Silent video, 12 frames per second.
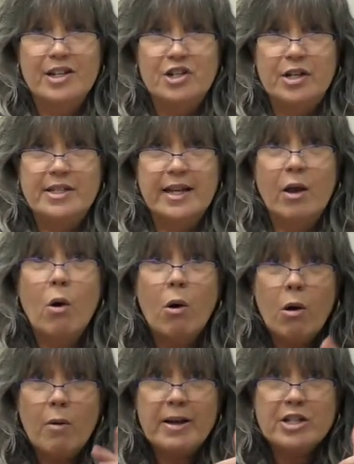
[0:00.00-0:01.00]
She'd say,
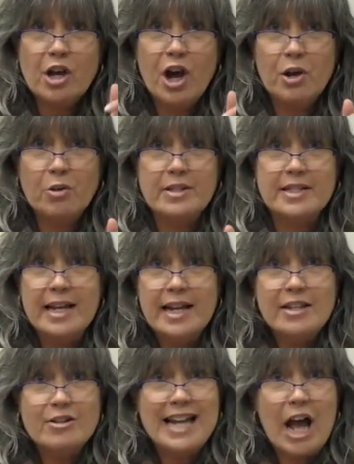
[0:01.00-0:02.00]
"Oh, McDonald's,
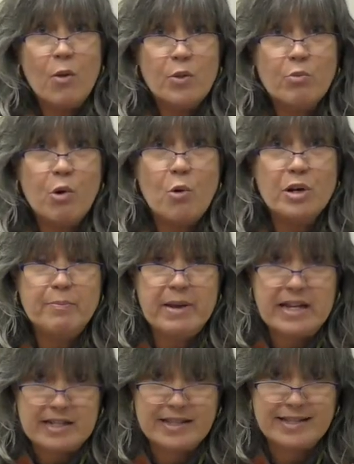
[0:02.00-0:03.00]
they're down the road a
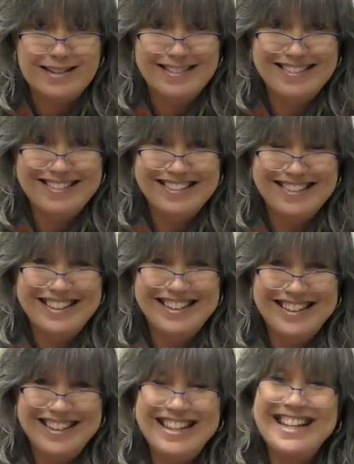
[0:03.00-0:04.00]
piece."
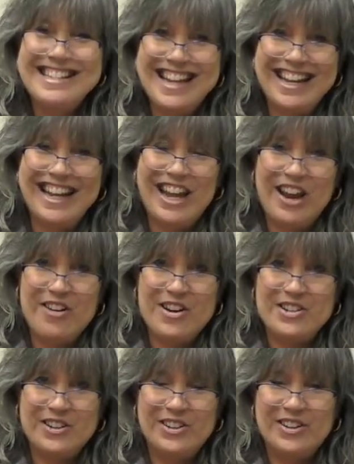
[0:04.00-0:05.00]
They stayed in
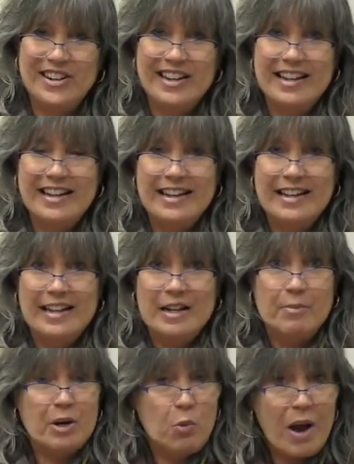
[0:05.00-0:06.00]
character.
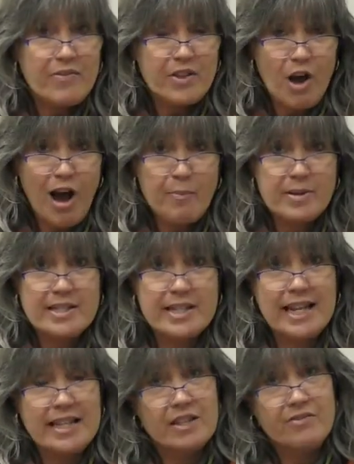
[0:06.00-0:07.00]
But quite the
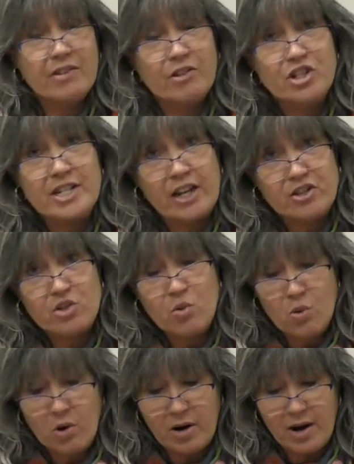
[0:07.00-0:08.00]
opposite in the village next
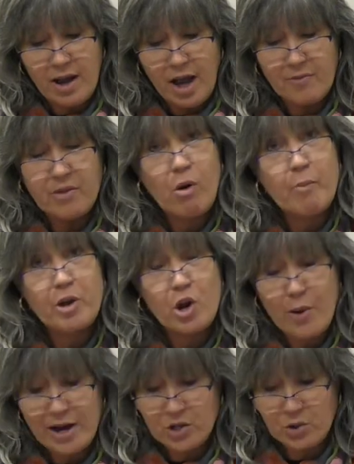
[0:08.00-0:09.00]
door of the
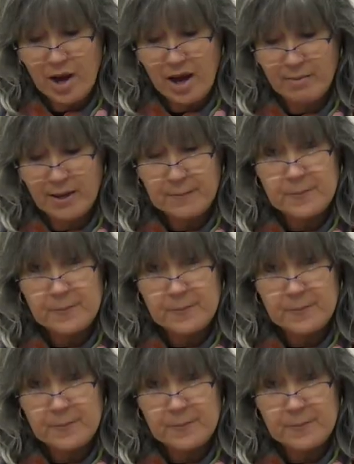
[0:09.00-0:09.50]
Wampanoag tribe.